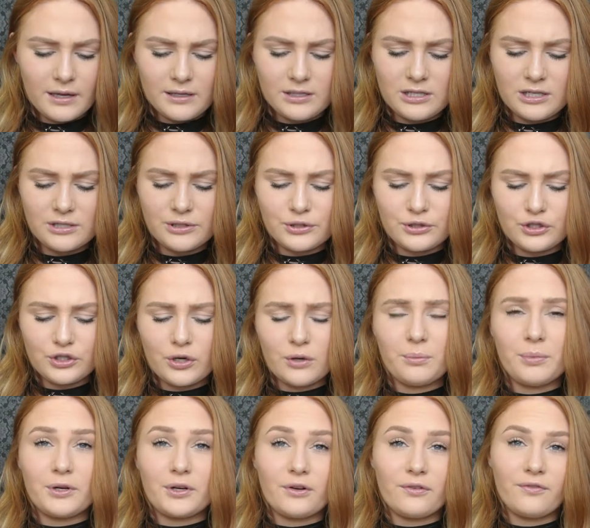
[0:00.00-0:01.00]
It doesn't show
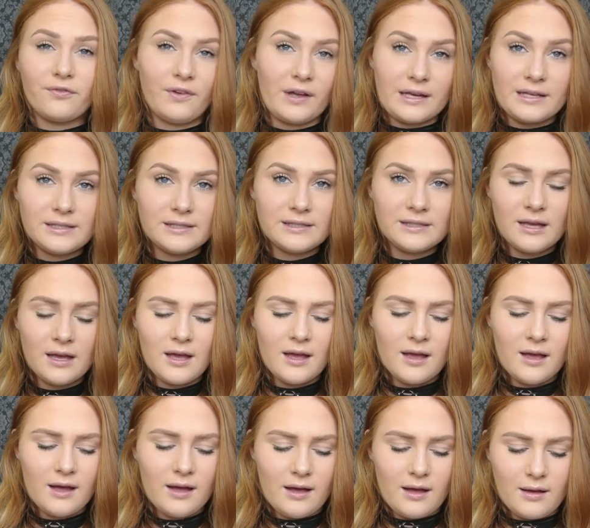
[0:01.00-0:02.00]
up on your face.
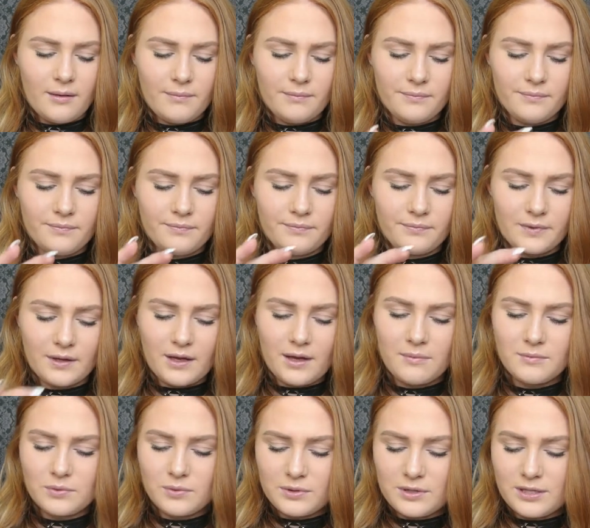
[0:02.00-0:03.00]

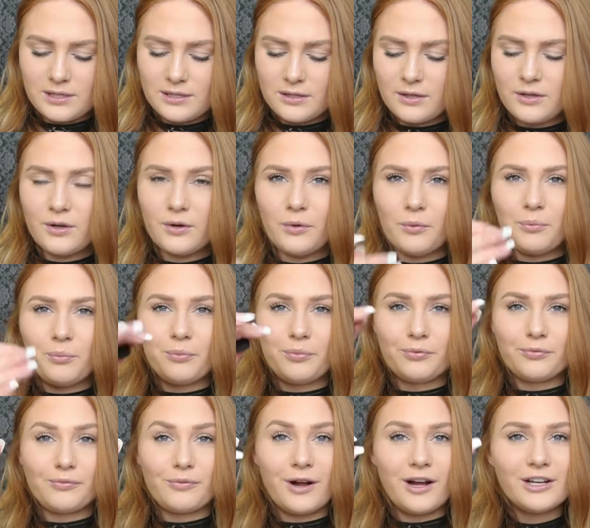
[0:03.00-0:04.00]
Comes with this little
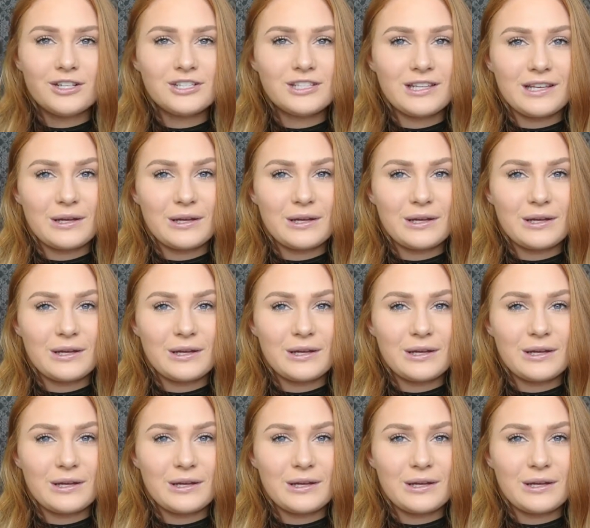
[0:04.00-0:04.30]
brush.